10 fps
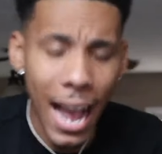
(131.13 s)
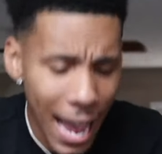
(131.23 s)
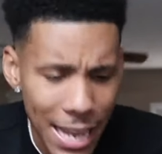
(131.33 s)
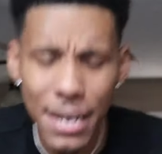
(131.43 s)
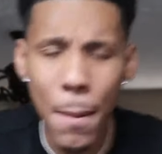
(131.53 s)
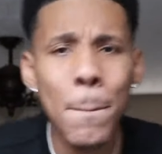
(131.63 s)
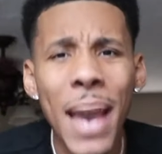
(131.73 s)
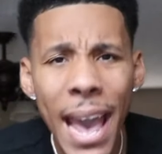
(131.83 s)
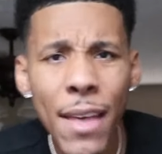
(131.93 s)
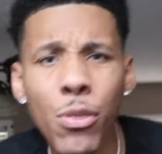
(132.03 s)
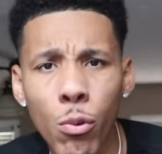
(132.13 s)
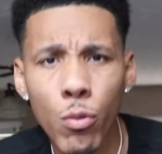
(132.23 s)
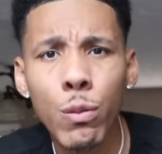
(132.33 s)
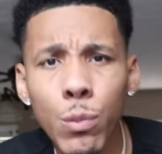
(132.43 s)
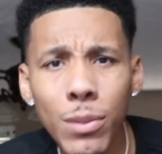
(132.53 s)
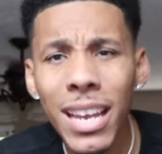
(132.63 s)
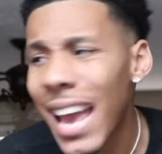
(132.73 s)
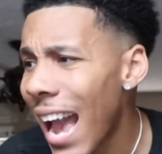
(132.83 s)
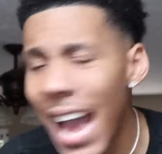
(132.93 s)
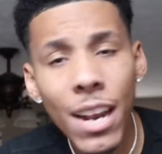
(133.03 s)
hiding in bathrooms,
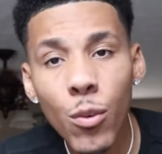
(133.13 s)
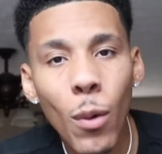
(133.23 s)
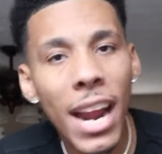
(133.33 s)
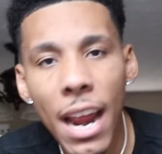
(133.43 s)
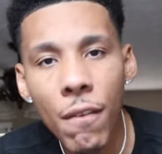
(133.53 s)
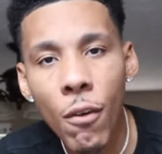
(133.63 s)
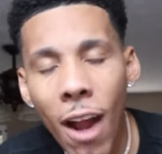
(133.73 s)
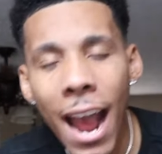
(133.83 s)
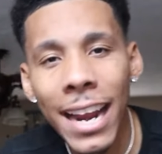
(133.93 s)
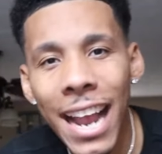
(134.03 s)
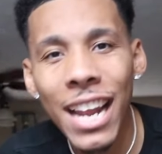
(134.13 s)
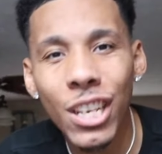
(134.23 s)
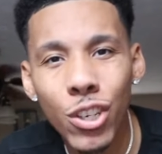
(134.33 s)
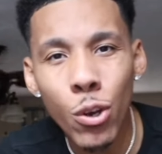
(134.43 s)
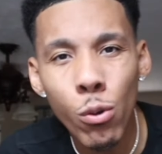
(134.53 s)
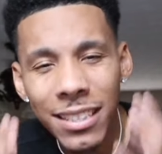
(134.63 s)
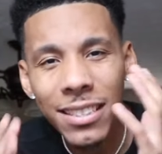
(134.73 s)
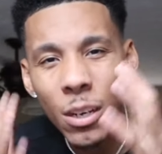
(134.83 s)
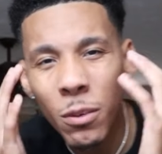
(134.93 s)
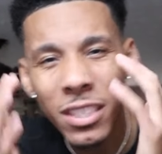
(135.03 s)
hiding wherever I gotta do to
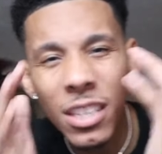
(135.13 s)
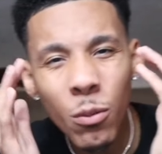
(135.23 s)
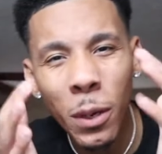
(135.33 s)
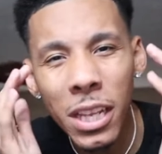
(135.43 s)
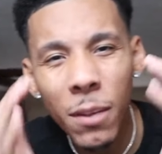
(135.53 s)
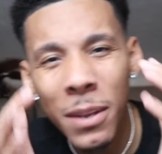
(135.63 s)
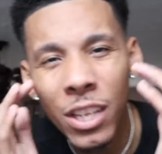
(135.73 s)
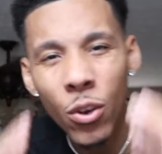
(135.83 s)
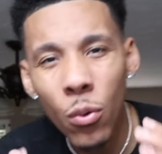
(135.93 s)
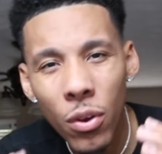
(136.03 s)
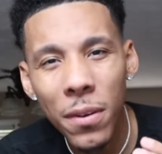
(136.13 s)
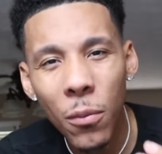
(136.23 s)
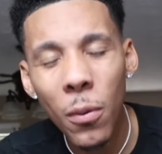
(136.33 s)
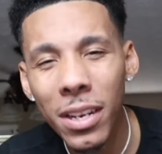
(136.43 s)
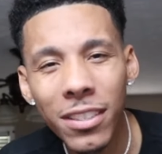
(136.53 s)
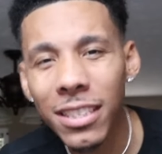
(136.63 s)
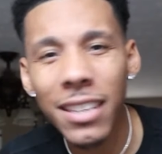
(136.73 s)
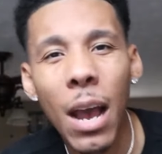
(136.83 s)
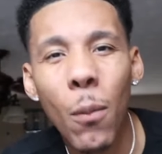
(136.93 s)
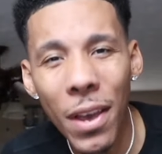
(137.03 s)
see what she really be doing when she's
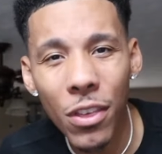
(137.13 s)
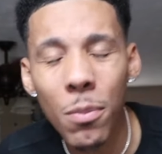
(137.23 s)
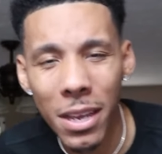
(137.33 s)
not with